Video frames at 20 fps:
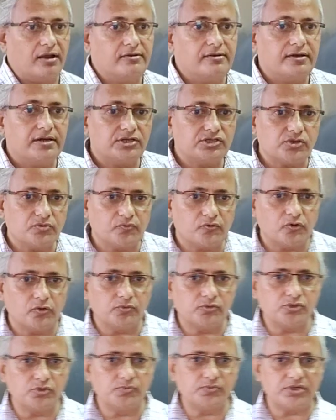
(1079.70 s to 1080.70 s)
Hundreds of
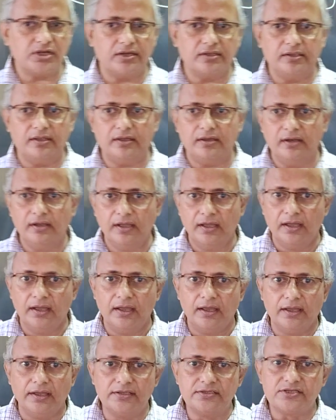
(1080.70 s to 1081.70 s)
chromosomes are there
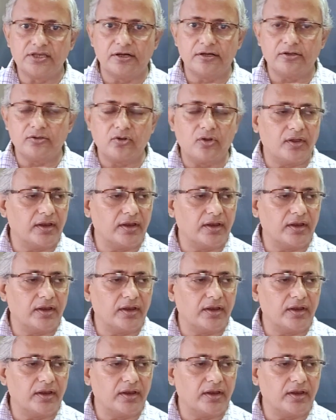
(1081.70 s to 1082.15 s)
in certain